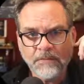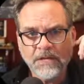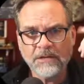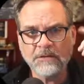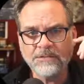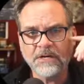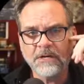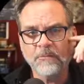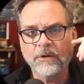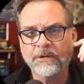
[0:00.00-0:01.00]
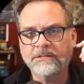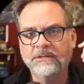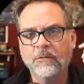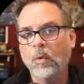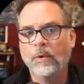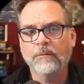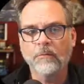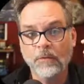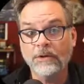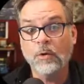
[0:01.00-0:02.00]
It all started one
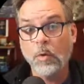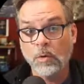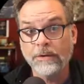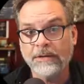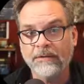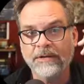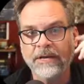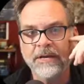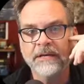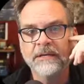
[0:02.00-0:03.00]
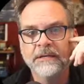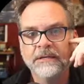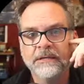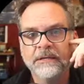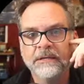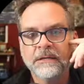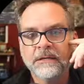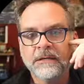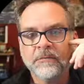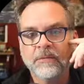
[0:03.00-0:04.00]
ordinary day
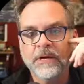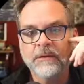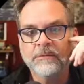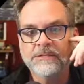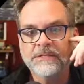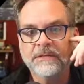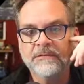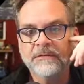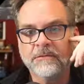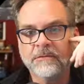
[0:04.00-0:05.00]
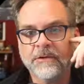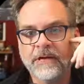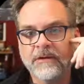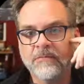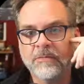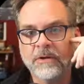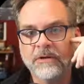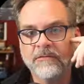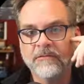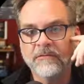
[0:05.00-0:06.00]
when I received a creative
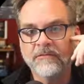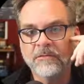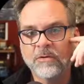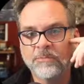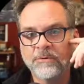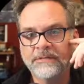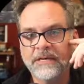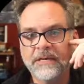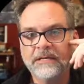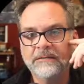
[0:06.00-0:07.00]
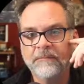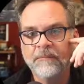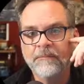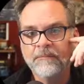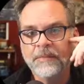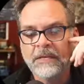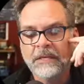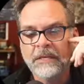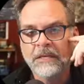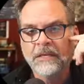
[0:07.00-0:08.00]
brief for a print ad.
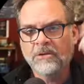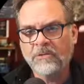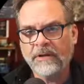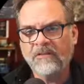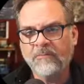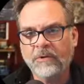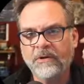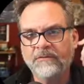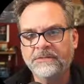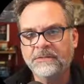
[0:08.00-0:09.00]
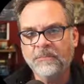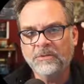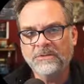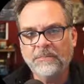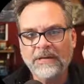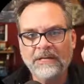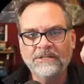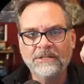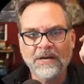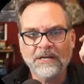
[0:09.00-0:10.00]
A creative brief is a
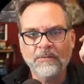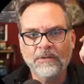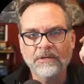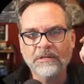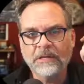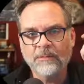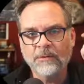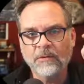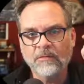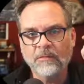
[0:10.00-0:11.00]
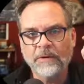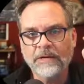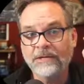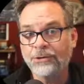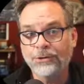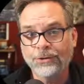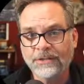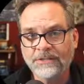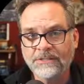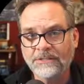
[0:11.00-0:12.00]
multi-page document labored over by an
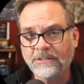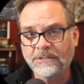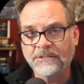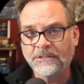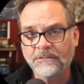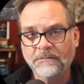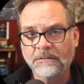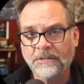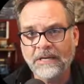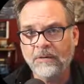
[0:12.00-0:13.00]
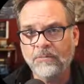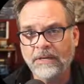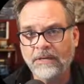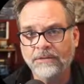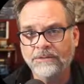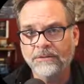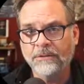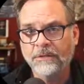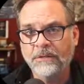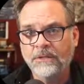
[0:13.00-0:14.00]
earnest, diligent account manager
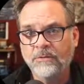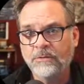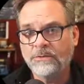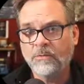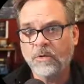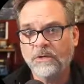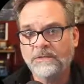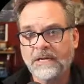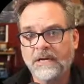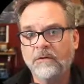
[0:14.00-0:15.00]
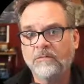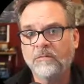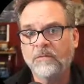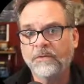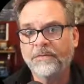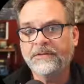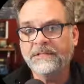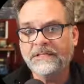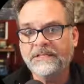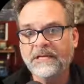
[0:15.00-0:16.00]
who has worked out the
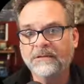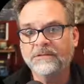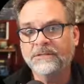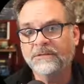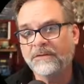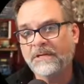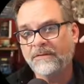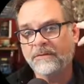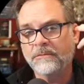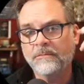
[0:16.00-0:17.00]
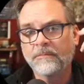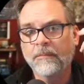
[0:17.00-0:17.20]
details of a given